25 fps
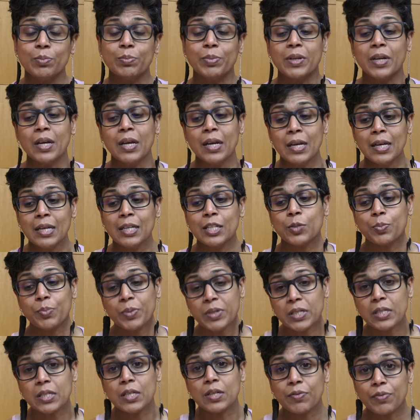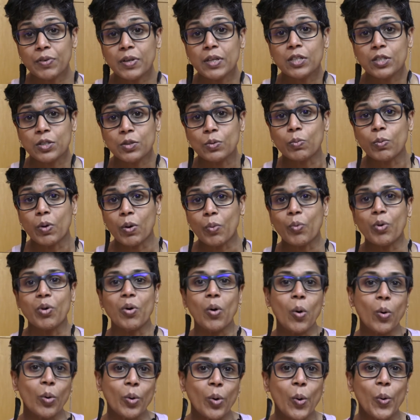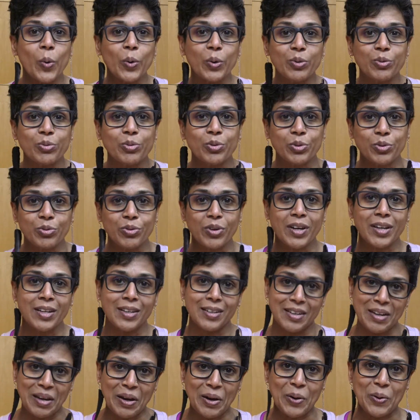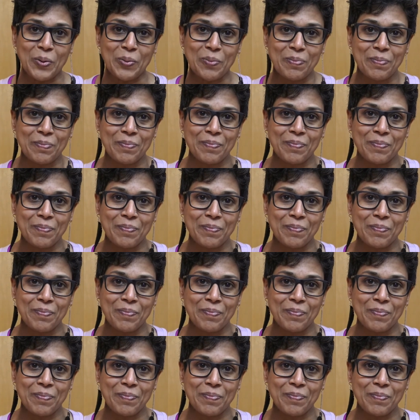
but specific to what we're all going through right now.